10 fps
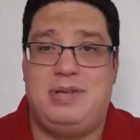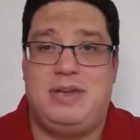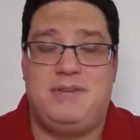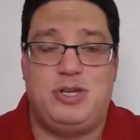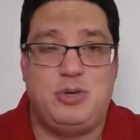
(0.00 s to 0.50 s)

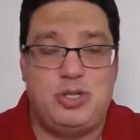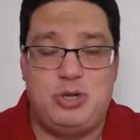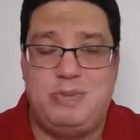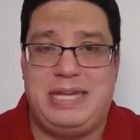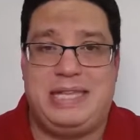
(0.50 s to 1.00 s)
If you do
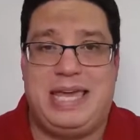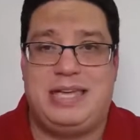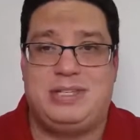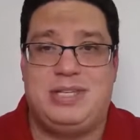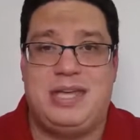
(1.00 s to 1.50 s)
too many
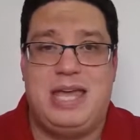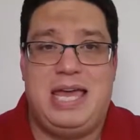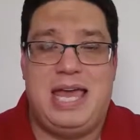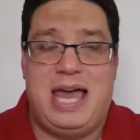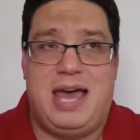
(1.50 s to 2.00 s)
things,
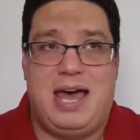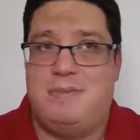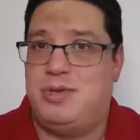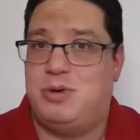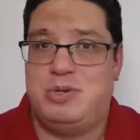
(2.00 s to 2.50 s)

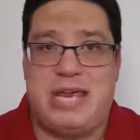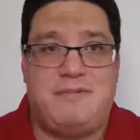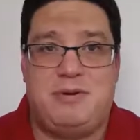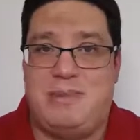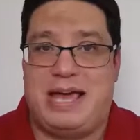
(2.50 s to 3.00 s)
you'll
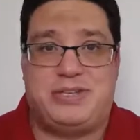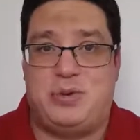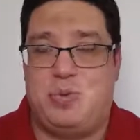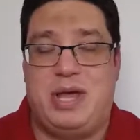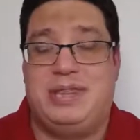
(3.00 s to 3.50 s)
never
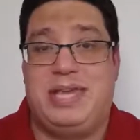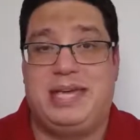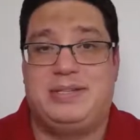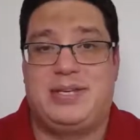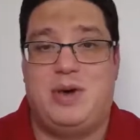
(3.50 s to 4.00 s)
master one
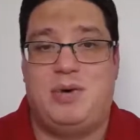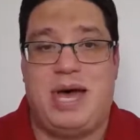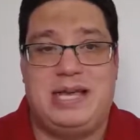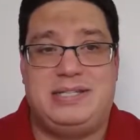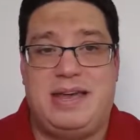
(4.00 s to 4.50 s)
thing.
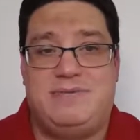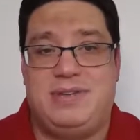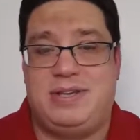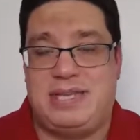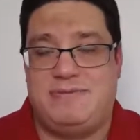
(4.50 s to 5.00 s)
So I
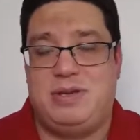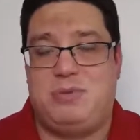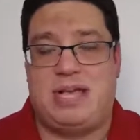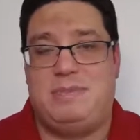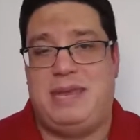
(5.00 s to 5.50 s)
definitely
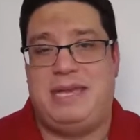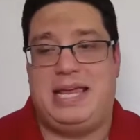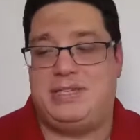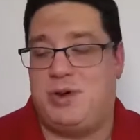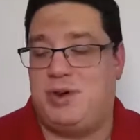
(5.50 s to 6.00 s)
recommend
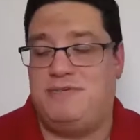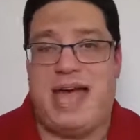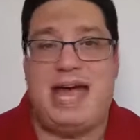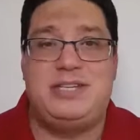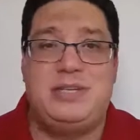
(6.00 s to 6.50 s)
that. So if
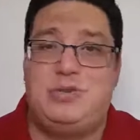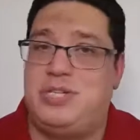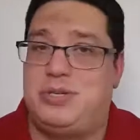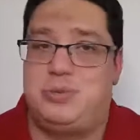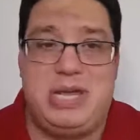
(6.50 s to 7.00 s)
I had to
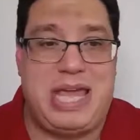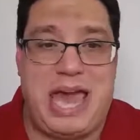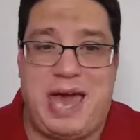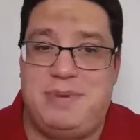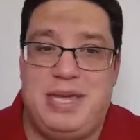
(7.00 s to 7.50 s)
just
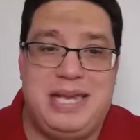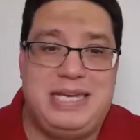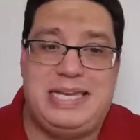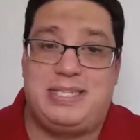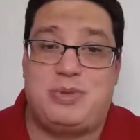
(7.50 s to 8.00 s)
recap
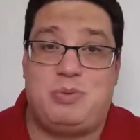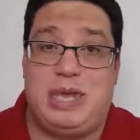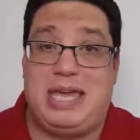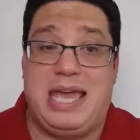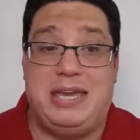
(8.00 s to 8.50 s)
these
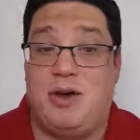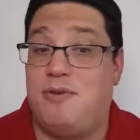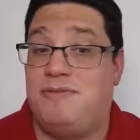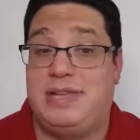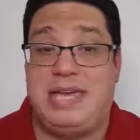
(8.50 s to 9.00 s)
3, and
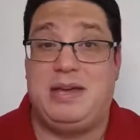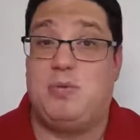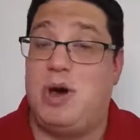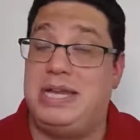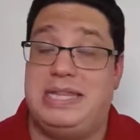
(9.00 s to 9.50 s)
hopefully
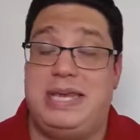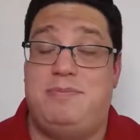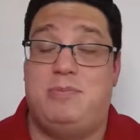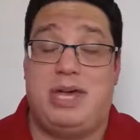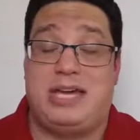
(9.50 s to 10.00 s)
one of
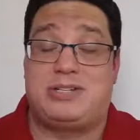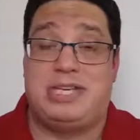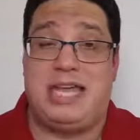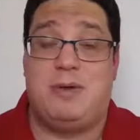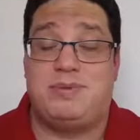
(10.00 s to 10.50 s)
them will
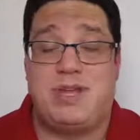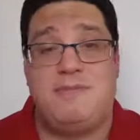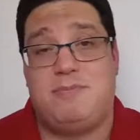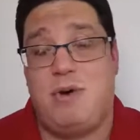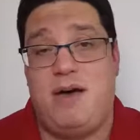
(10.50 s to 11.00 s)
actually help
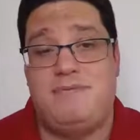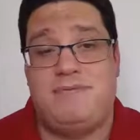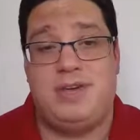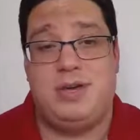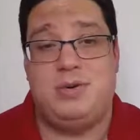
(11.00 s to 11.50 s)
solve a
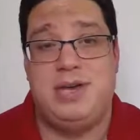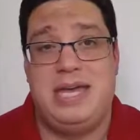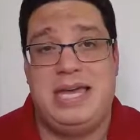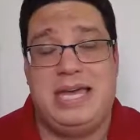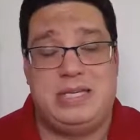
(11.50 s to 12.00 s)
problem for you,
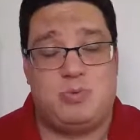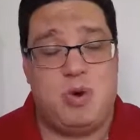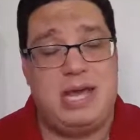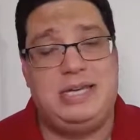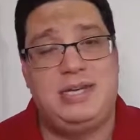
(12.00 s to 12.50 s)
is
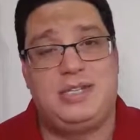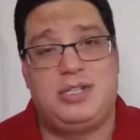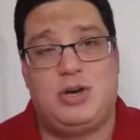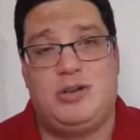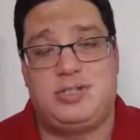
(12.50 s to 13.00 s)
1,
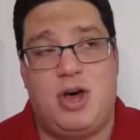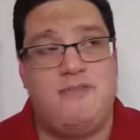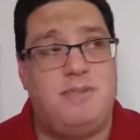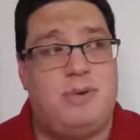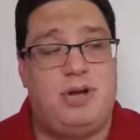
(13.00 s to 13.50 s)

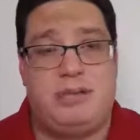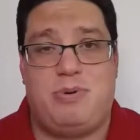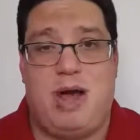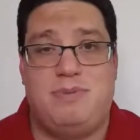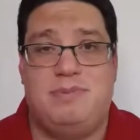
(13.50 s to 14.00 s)
solve a burning
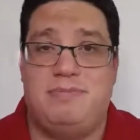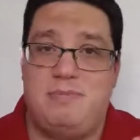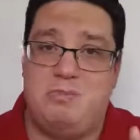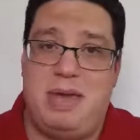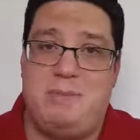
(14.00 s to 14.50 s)
problem.
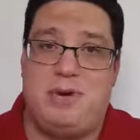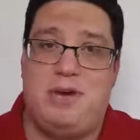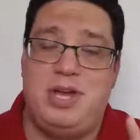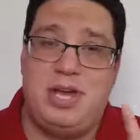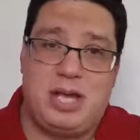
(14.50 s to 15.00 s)

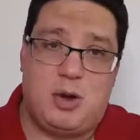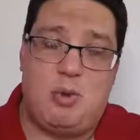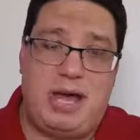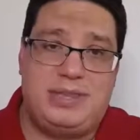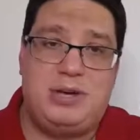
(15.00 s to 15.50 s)
Remember,
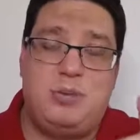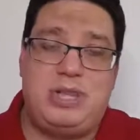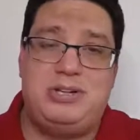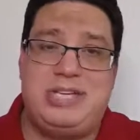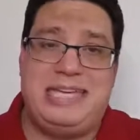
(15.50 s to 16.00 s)
go out there
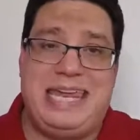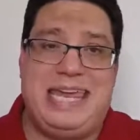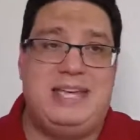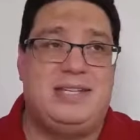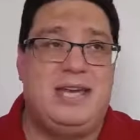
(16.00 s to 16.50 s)
where there's a
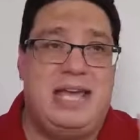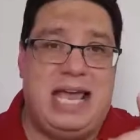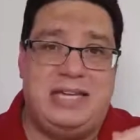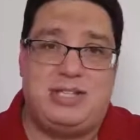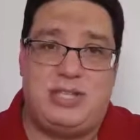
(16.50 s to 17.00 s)
need
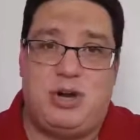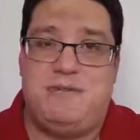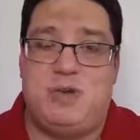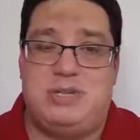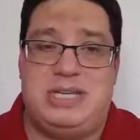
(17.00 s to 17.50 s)
and
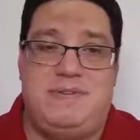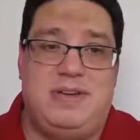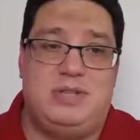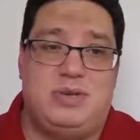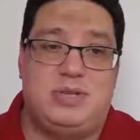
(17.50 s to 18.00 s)
serve those
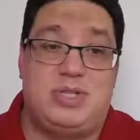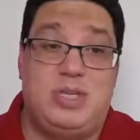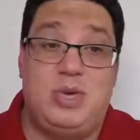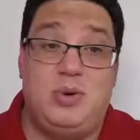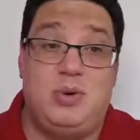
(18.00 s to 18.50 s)
individuals.
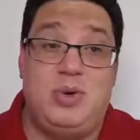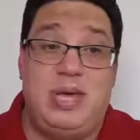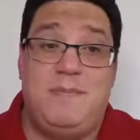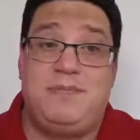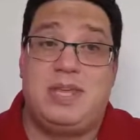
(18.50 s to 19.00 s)
2,
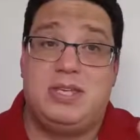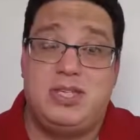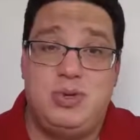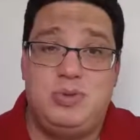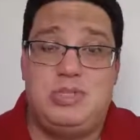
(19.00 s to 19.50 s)

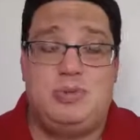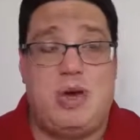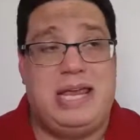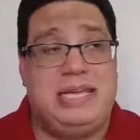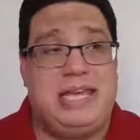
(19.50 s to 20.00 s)
choose the
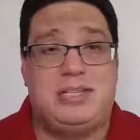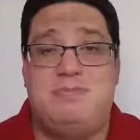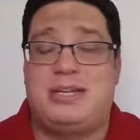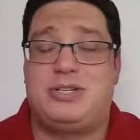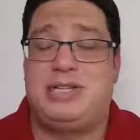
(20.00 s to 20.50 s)
right niche.
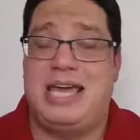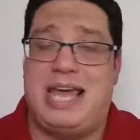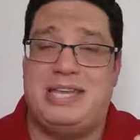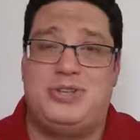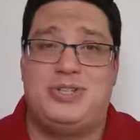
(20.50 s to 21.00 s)
Make sure
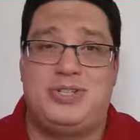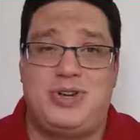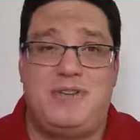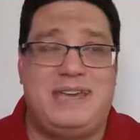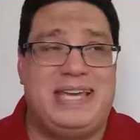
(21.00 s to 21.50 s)
that as you're
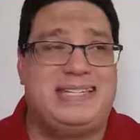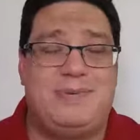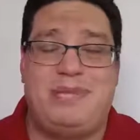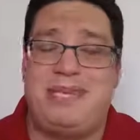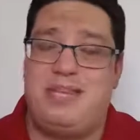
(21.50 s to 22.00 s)
serving, it's
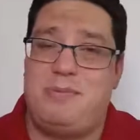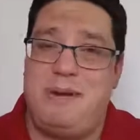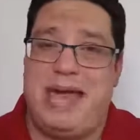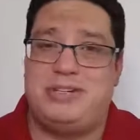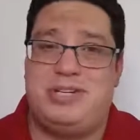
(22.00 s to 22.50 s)
something that you're
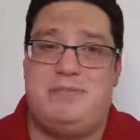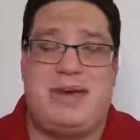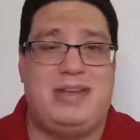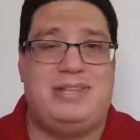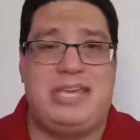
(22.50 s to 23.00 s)
passionate
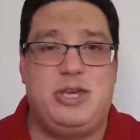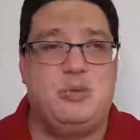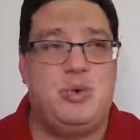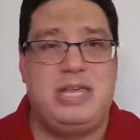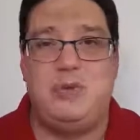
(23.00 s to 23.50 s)
about, that
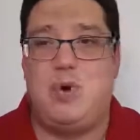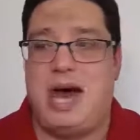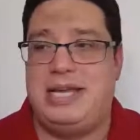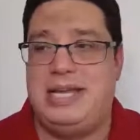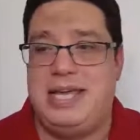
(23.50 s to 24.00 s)
you really
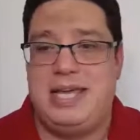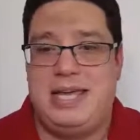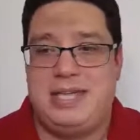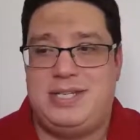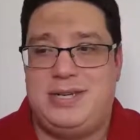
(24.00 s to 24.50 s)
want
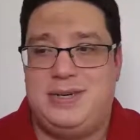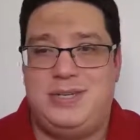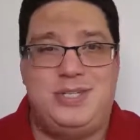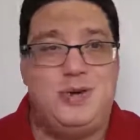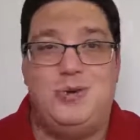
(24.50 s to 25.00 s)
to
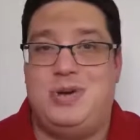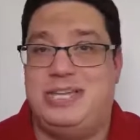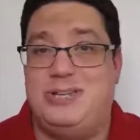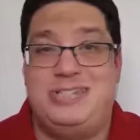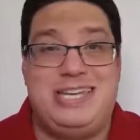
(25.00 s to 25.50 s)
do
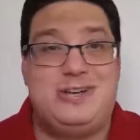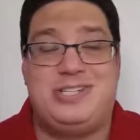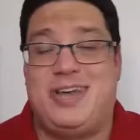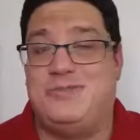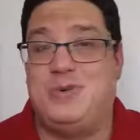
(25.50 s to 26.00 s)
and you see
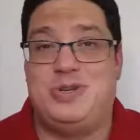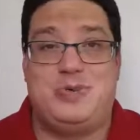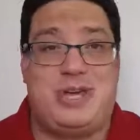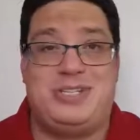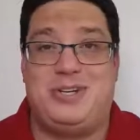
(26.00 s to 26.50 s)
yourself doing the
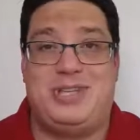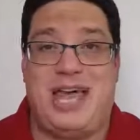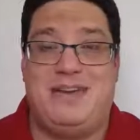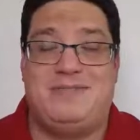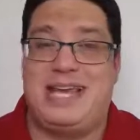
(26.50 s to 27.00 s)
rest of your
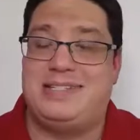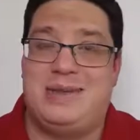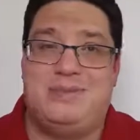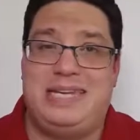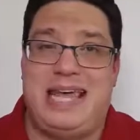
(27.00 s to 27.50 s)
life. Not
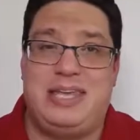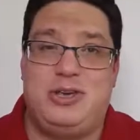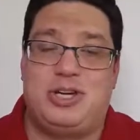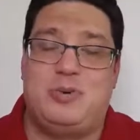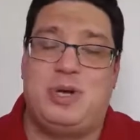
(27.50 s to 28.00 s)
something that
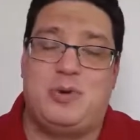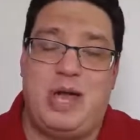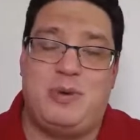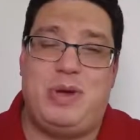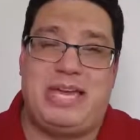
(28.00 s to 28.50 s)
you're going to
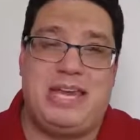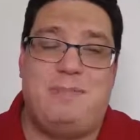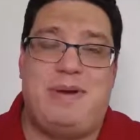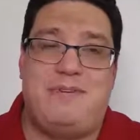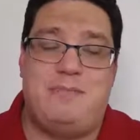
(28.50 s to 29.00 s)
regret waking
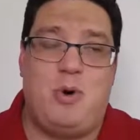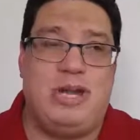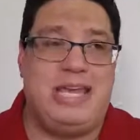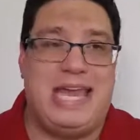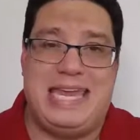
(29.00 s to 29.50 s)
up every
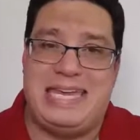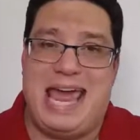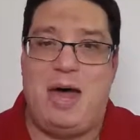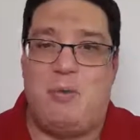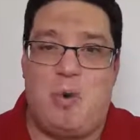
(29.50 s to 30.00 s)
morning and
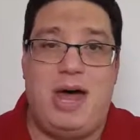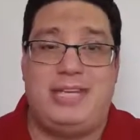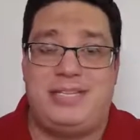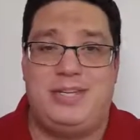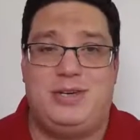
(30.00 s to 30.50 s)
not
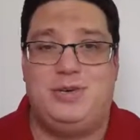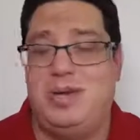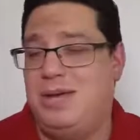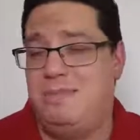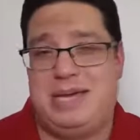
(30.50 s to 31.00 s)
wanting to do
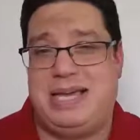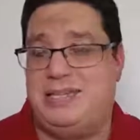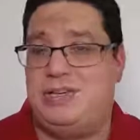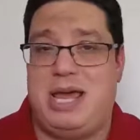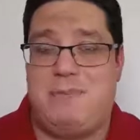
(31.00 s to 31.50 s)

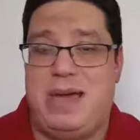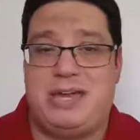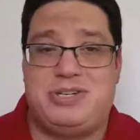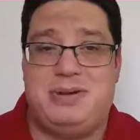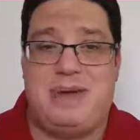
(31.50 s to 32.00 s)
because you're not
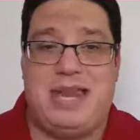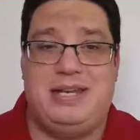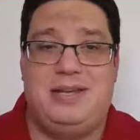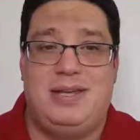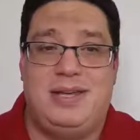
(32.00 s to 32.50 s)
passionate about it.